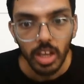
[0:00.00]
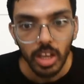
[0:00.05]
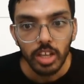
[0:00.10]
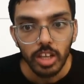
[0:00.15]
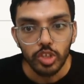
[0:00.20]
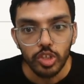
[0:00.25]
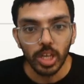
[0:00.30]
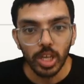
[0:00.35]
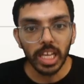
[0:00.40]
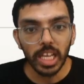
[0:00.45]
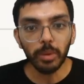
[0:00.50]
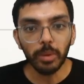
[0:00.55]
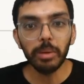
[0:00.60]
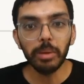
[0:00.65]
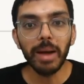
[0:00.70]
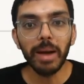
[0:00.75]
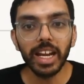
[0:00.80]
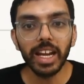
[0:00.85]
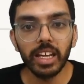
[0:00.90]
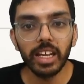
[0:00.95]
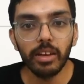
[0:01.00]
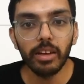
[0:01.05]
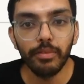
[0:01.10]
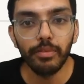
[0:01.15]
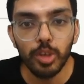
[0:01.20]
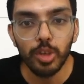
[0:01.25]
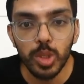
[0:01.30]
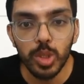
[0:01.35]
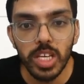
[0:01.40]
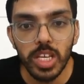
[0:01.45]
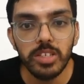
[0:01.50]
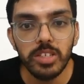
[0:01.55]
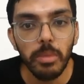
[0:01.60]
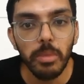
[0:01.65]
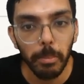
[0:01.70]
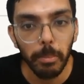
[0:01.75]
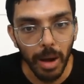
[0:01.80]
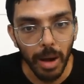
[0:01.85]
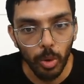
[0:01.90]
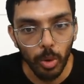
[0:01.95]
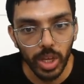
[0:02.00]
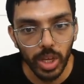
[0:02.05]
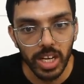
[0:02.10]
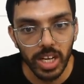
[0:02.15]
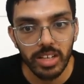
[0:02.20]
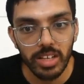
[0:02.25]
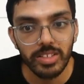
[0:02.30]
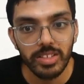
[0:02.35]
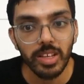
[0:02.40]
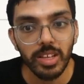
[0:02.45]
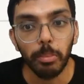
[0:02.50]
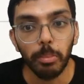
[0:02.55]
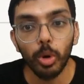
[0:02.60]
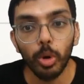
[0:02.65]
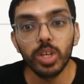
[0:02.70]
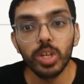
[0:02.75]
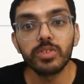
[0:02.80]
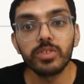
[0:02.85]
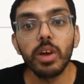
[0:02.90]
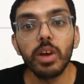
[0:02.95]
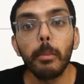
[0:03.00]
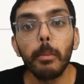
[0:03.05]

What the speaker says: So liquid binder fuses powder, supports